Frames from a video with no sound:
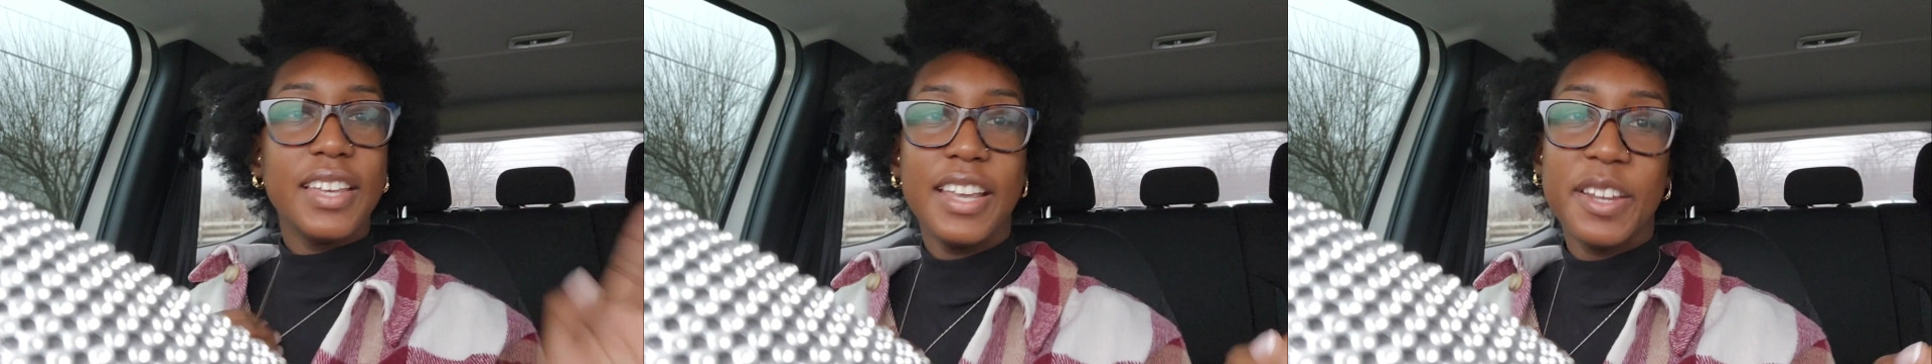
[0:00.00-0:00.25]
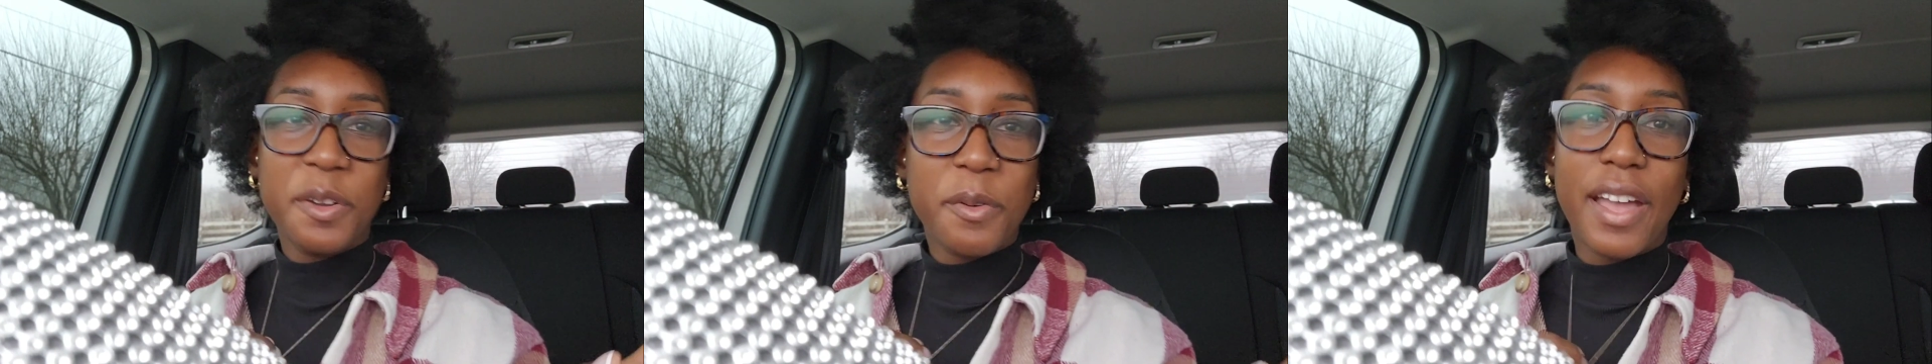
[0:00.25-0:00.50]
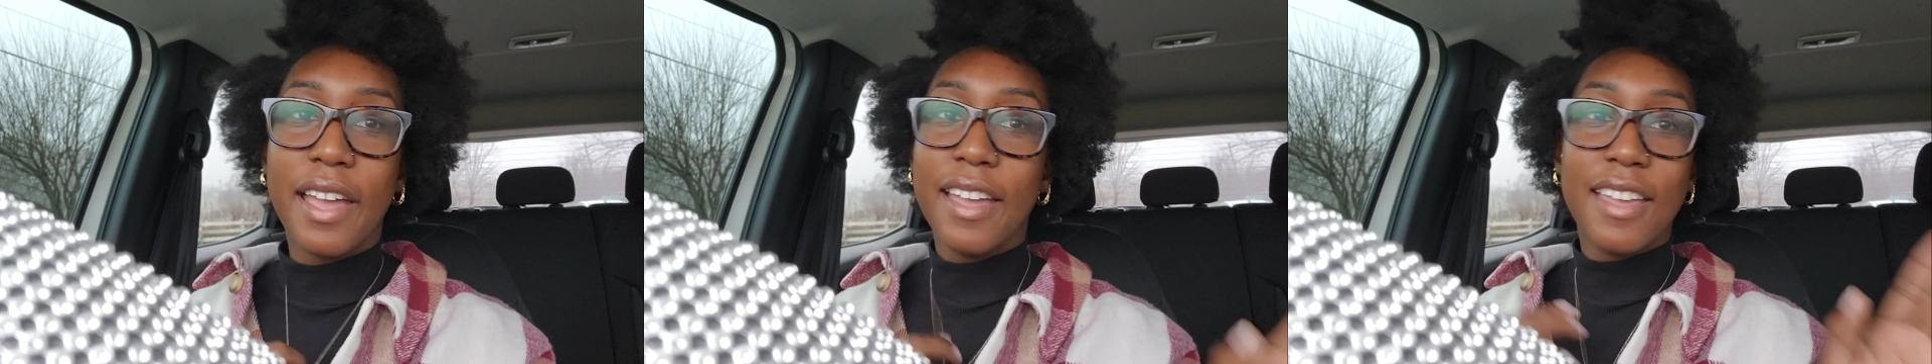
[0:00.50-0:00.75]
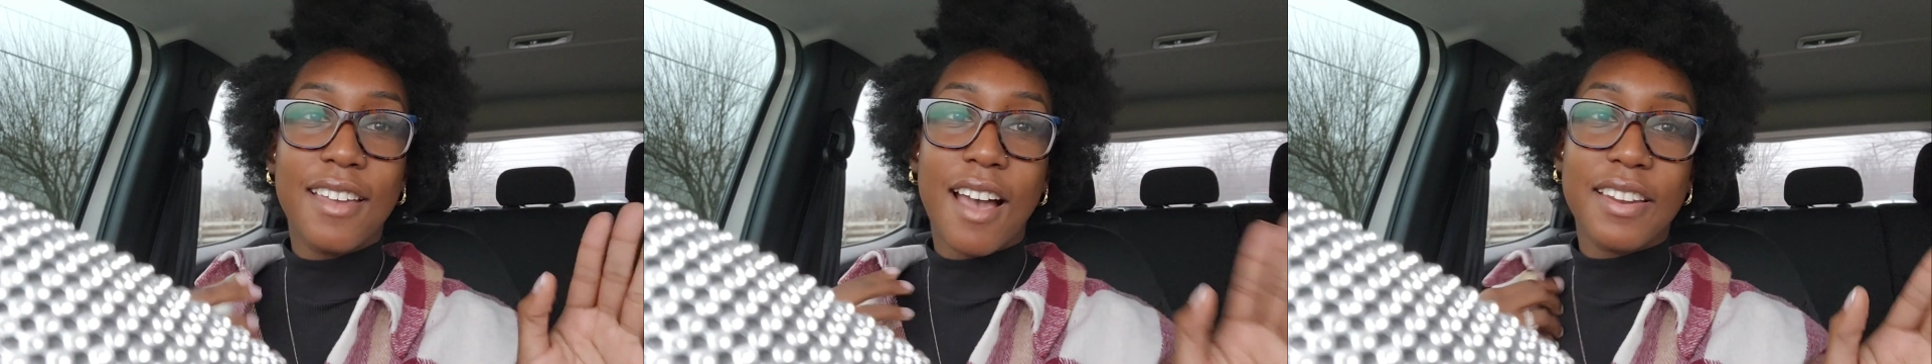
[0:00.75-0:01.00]
Anyway,
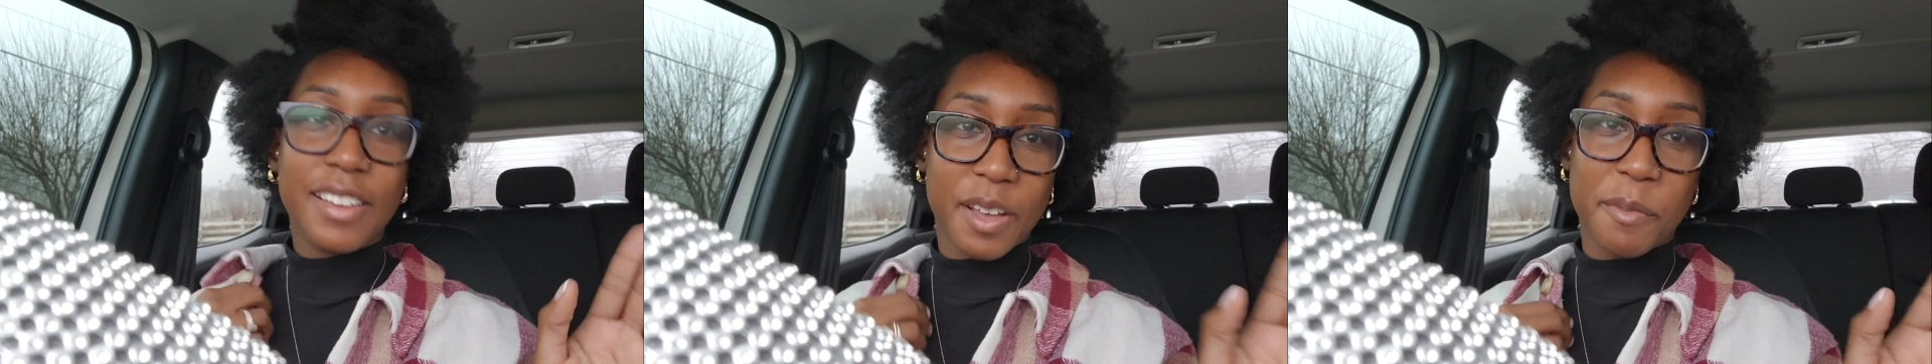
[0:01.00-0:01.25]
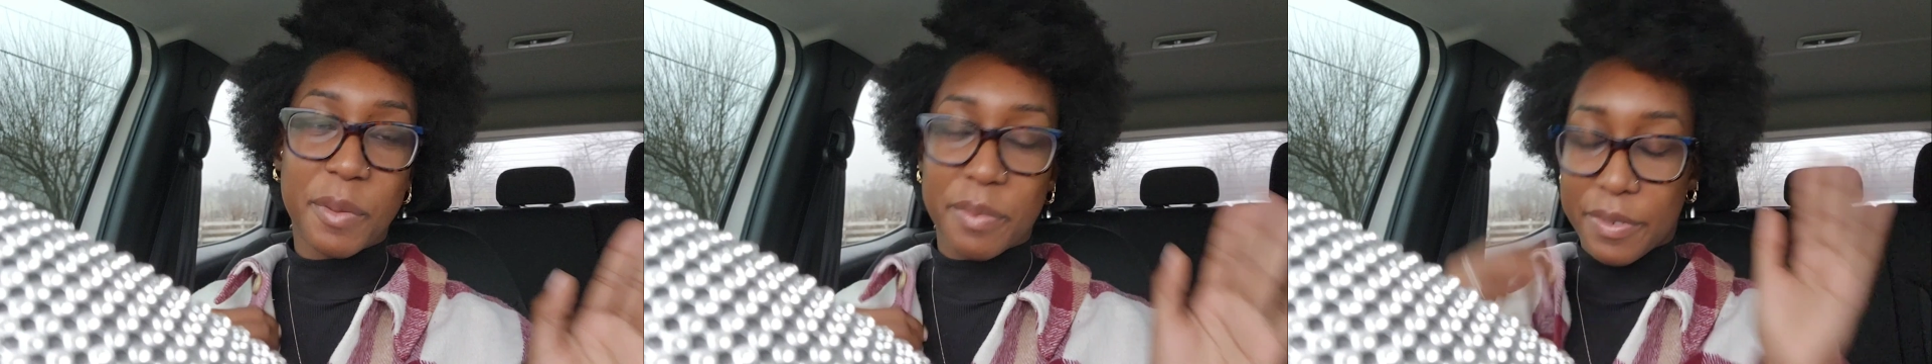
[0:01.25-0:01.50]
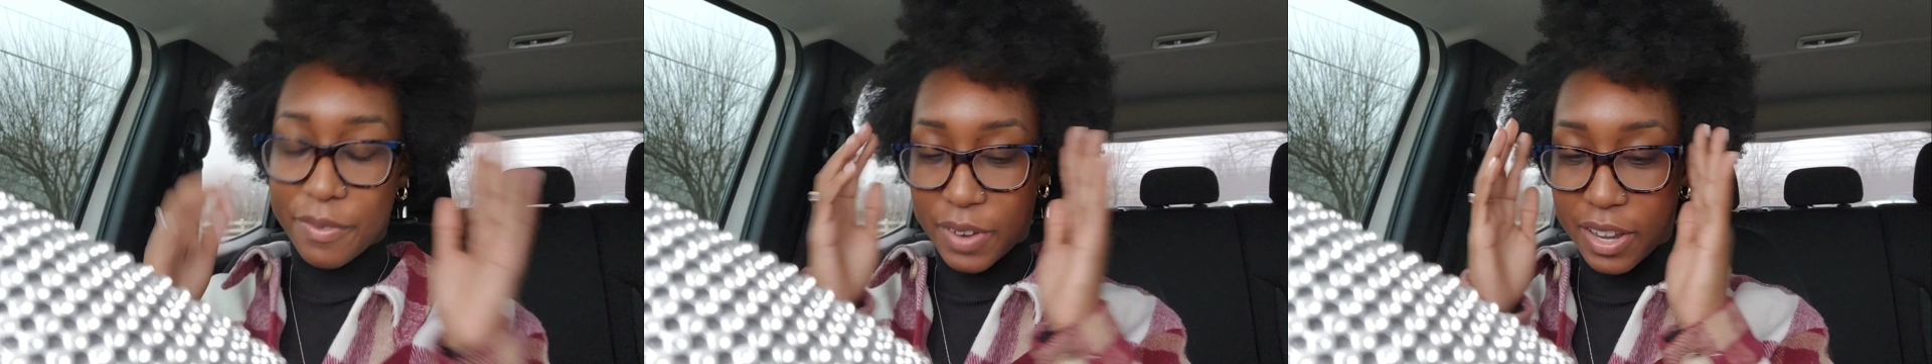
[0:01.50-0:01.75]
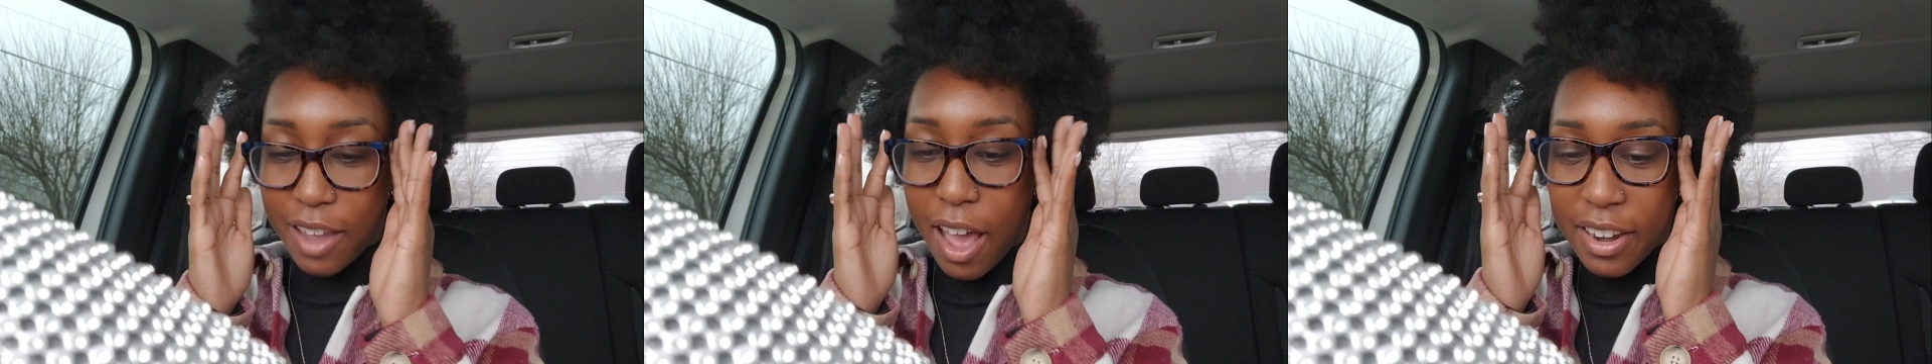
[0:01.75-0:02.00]
y'all didn't come
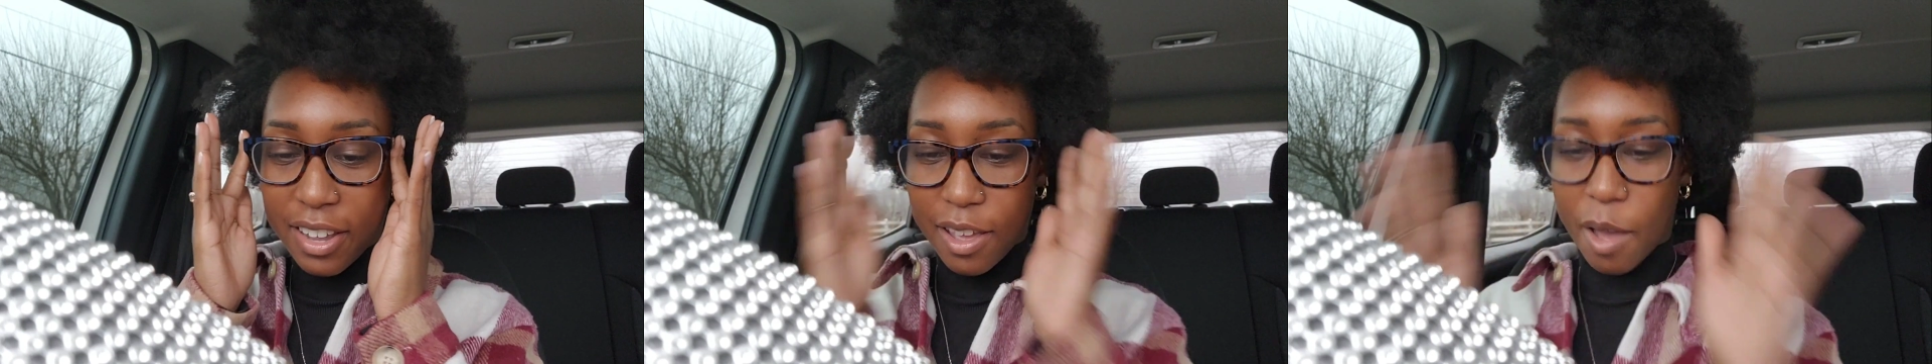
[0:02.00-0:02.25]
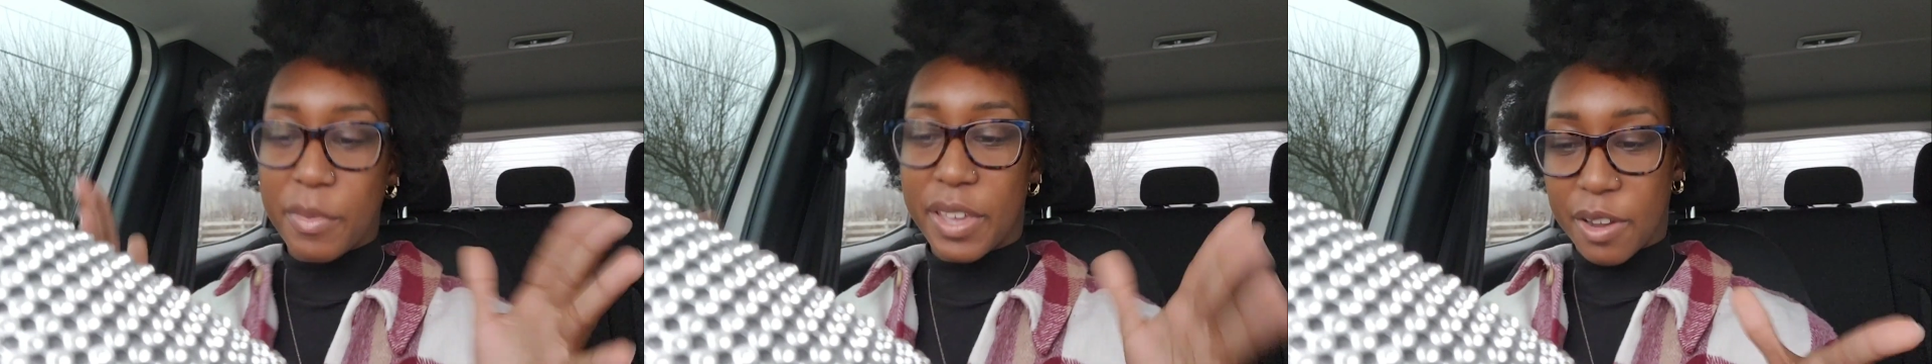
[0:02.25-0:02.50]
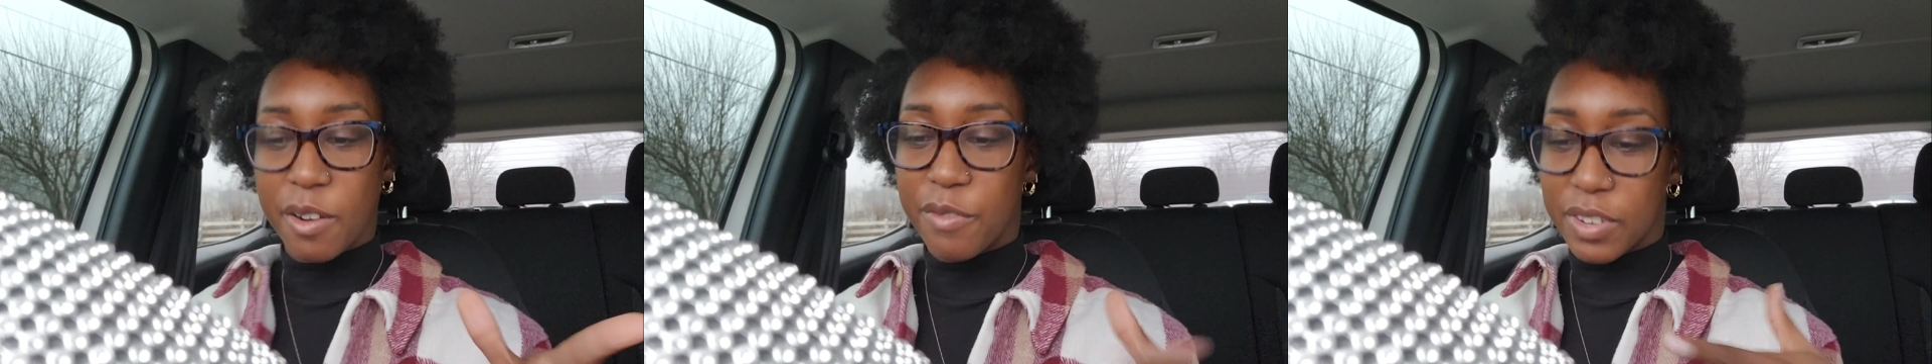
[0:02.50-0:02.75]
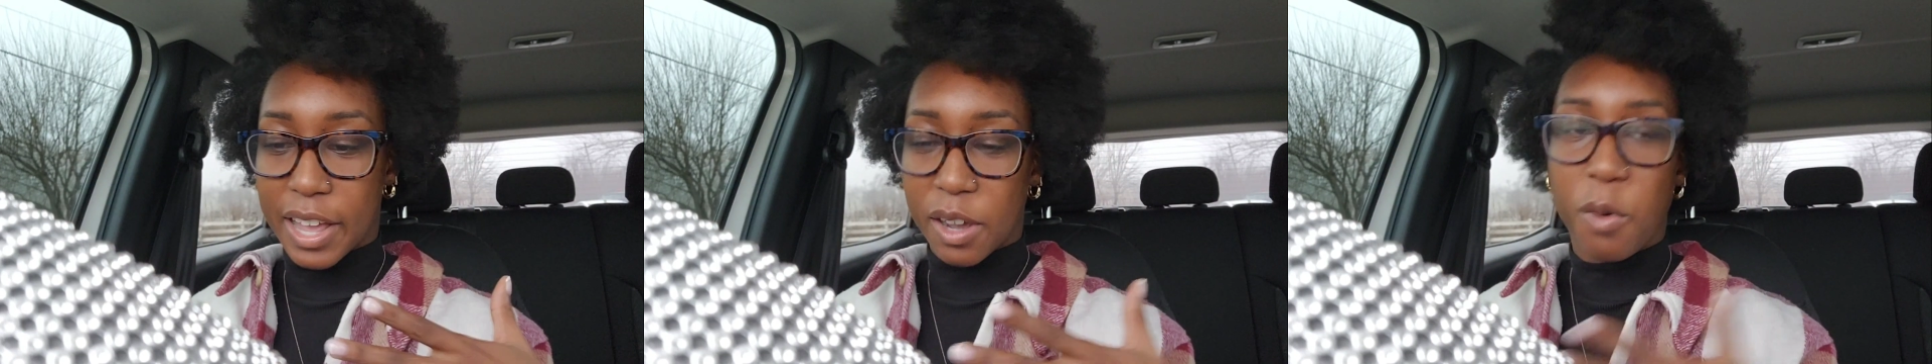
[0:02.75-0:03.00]
y'all didn't come here
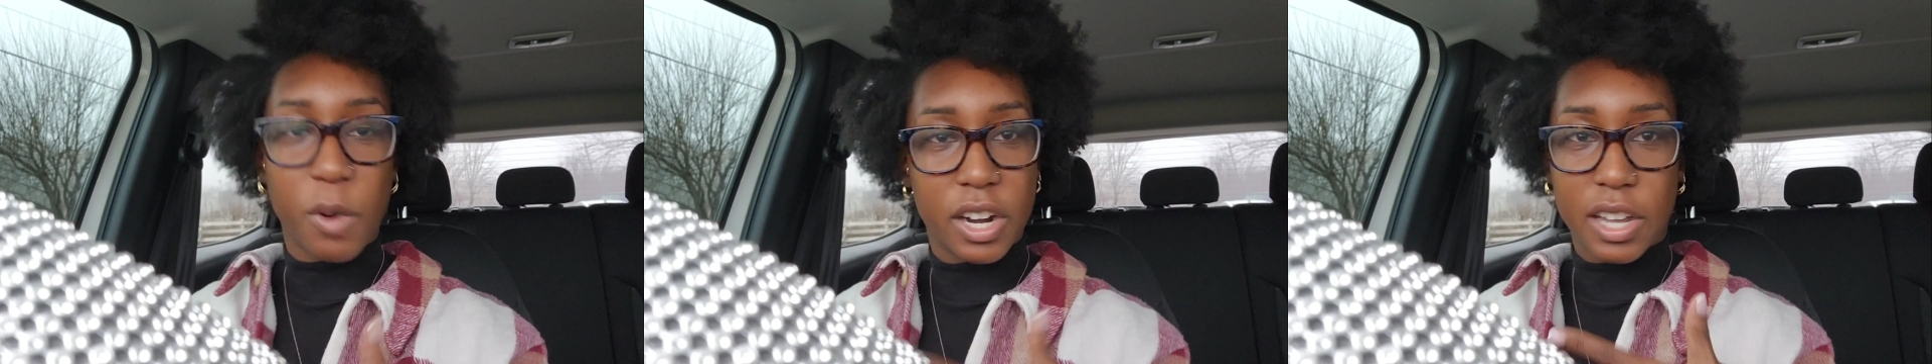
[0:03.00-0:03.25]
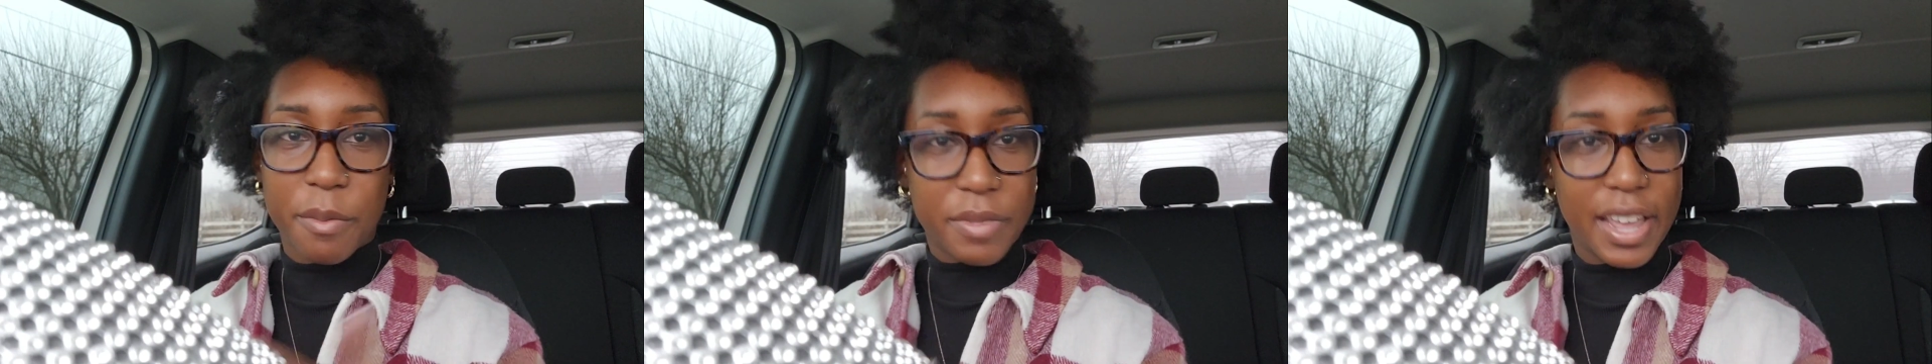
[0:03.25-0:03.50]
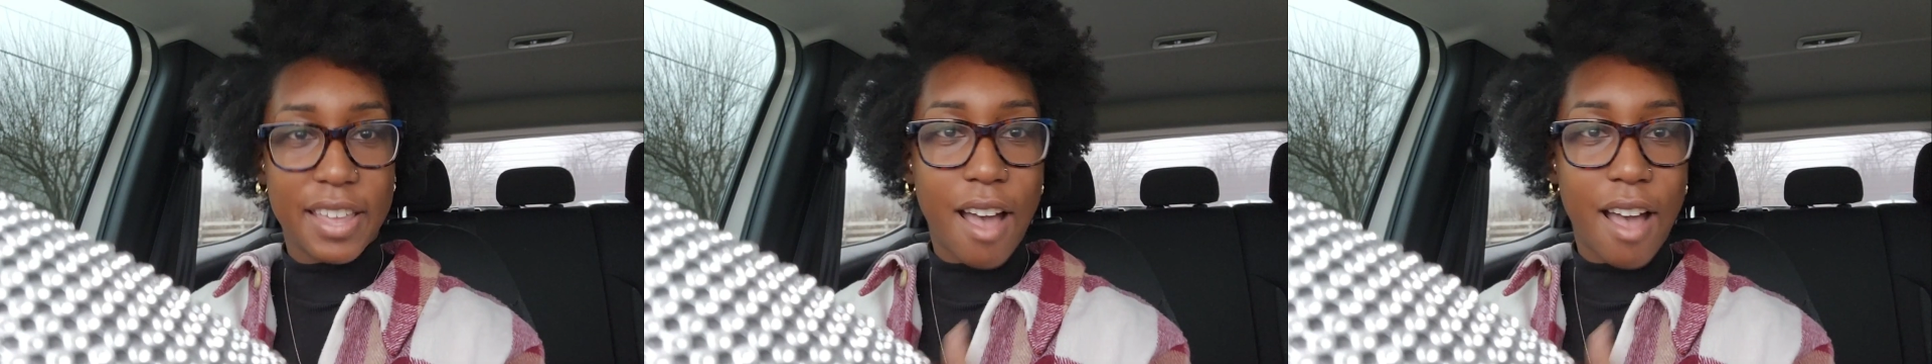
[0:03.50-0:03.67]
for like a work update.